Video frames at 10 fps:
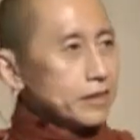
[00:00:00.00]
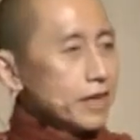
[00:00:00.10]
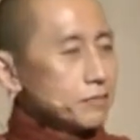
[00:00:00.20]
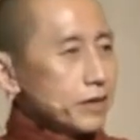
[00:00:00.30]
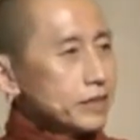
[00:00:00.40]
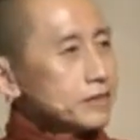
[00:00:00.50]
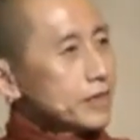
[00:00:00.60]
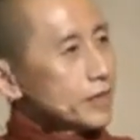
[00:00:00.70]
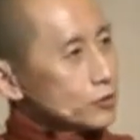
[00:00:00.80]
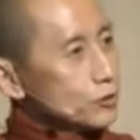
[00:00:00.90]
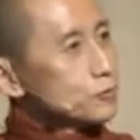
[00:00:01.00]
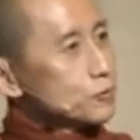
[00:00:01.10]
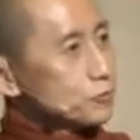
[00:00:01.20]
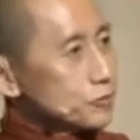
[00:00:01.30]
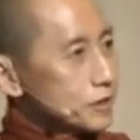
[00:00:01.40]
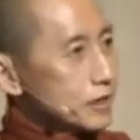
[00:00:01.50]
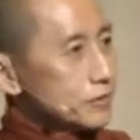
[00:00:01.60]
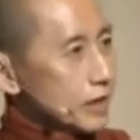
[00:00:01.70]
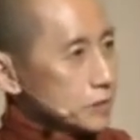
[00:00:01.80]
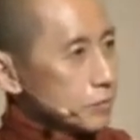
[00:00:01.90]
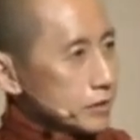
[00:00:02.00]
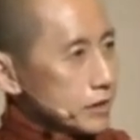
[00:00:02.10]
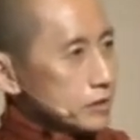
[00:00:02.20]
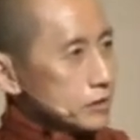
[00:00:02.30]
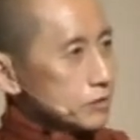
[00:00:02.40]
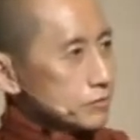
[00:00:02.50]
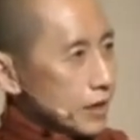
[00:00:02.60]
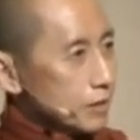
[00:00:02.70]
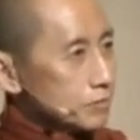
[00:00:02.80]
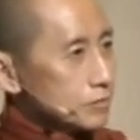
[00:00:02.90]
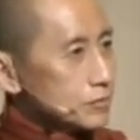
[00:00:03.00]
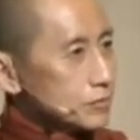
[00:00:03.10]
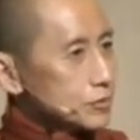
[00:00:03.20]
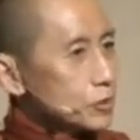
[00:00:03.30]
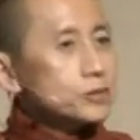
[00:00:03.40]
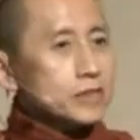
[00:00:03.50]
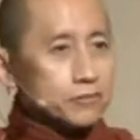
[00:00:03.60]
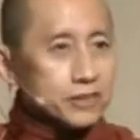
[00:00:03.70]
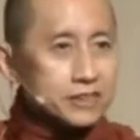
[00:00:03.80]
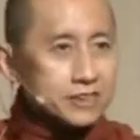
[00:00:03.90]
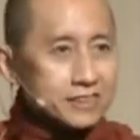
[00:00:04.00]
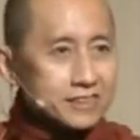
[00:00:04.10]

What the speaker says: And when they don't fulfill our expectations of them, who suffers?